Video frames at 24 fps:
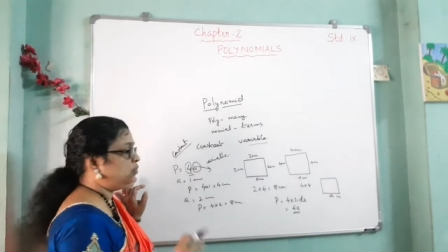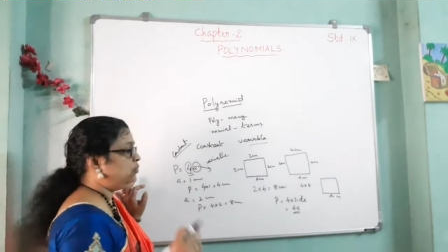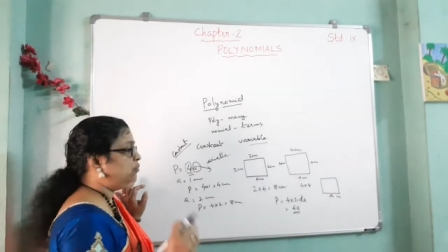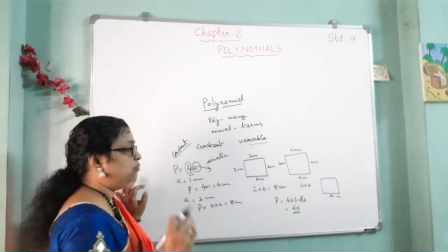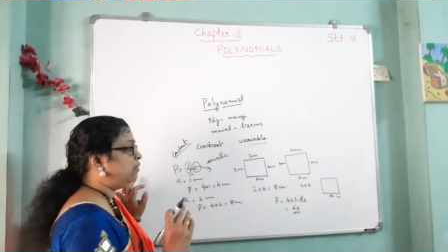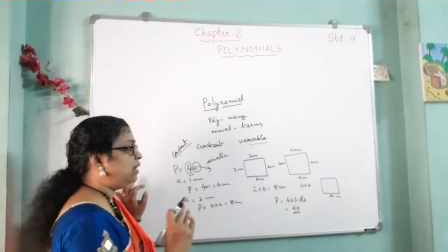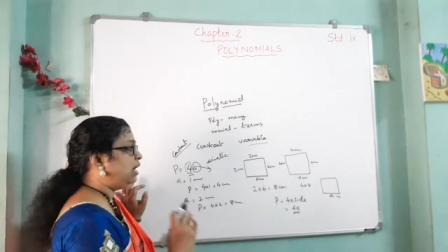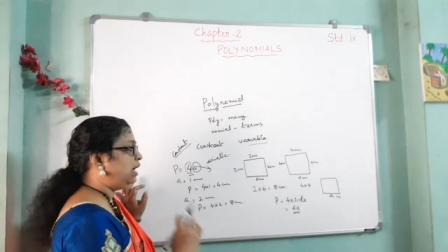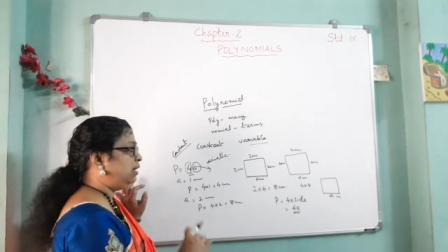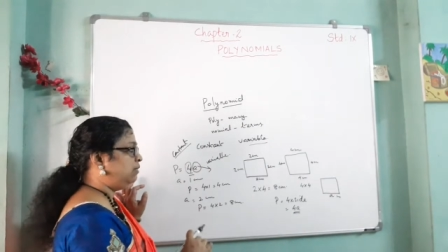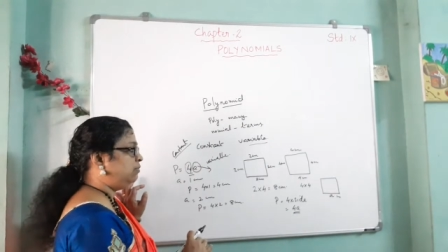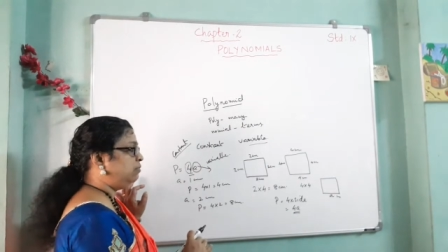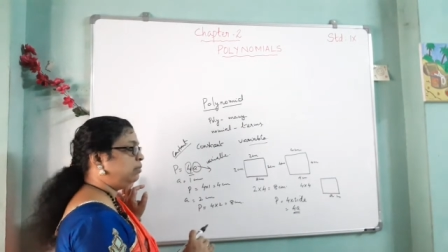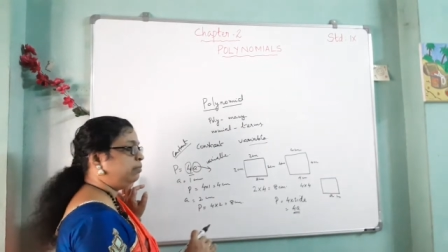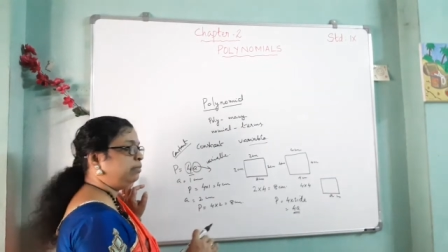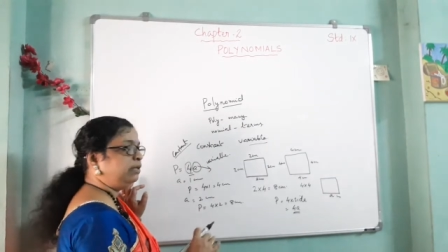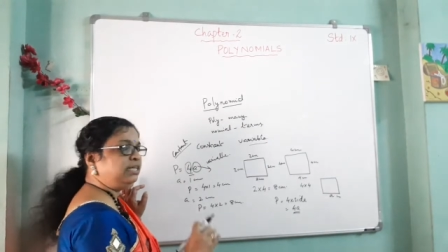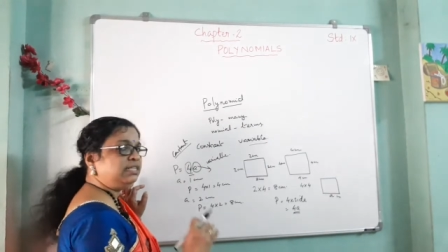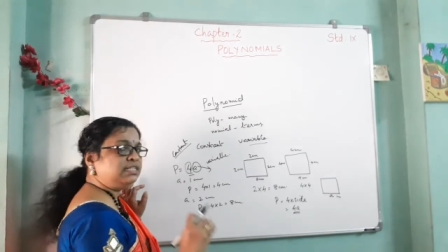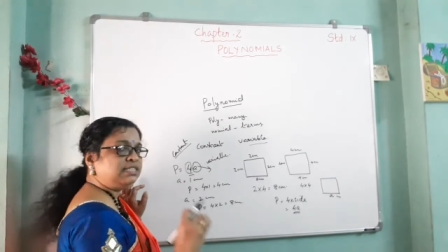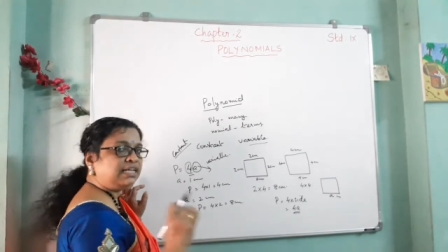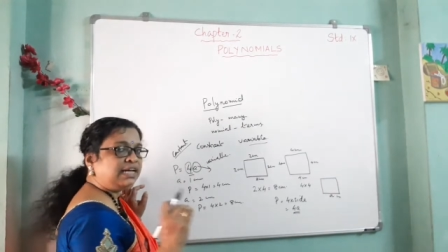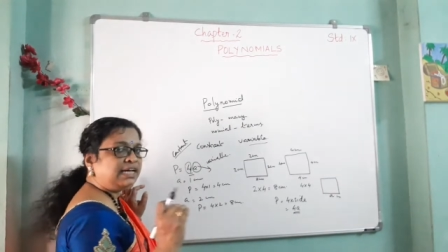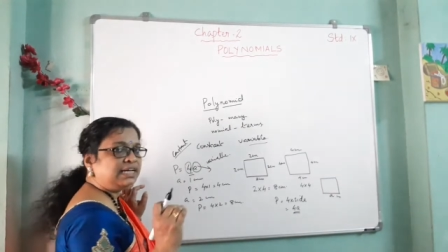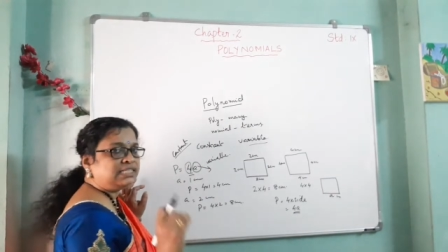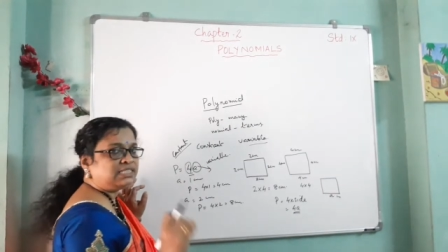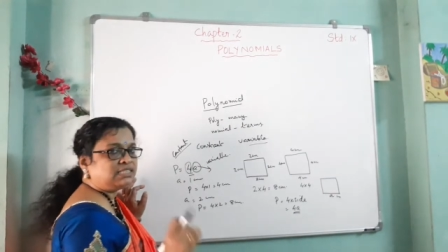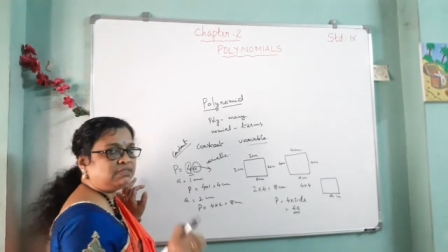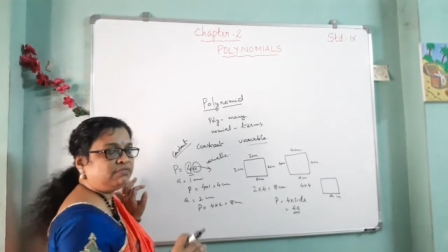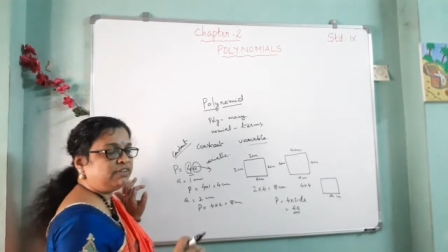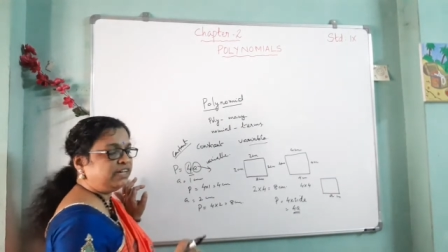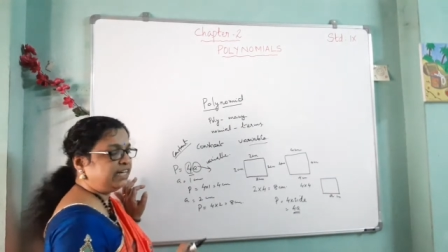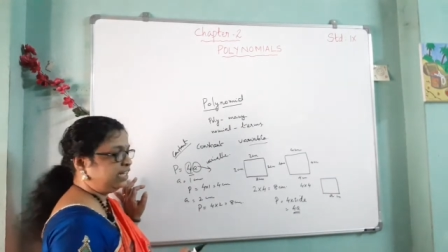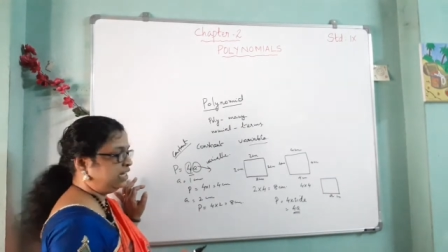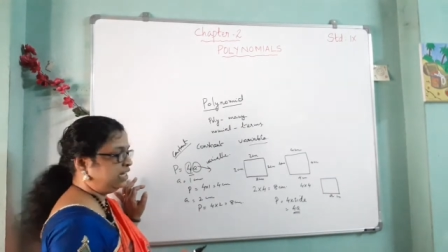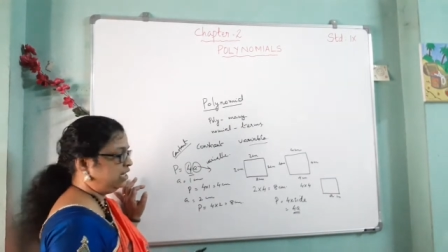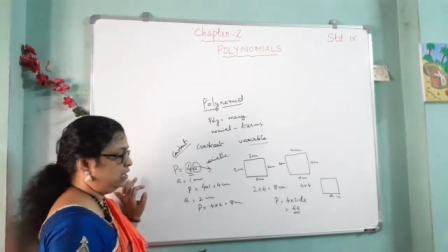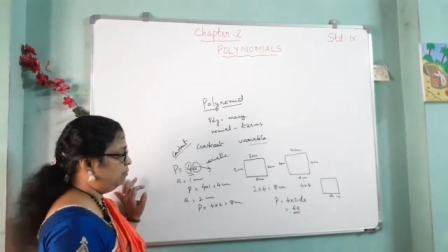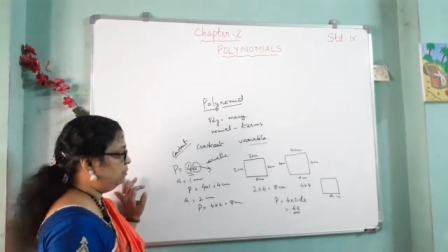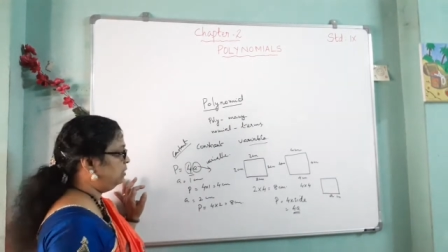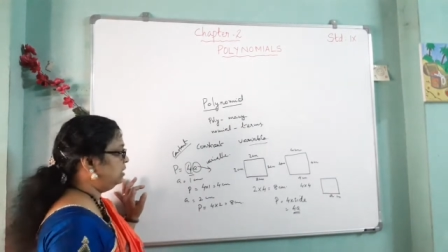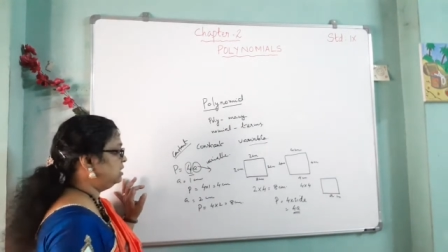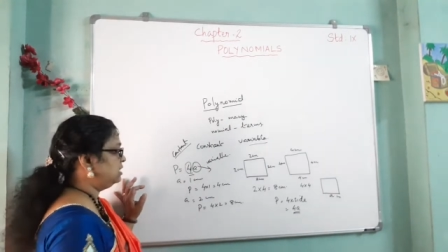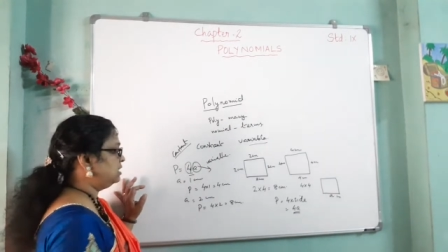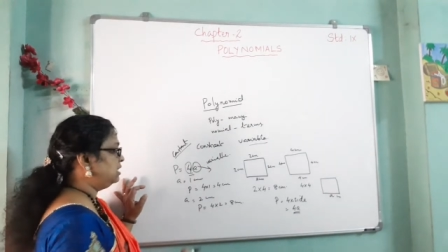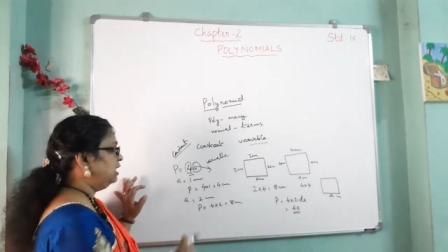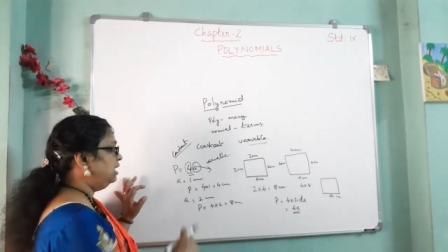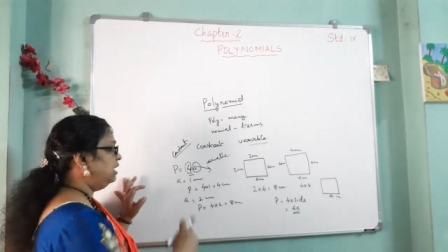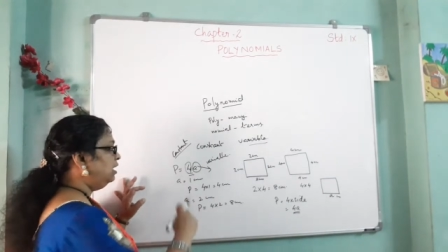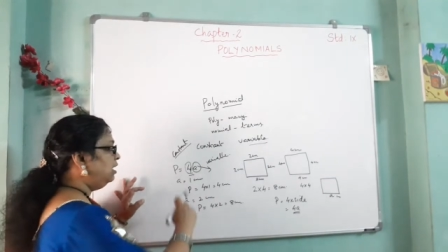of alphabets as variables,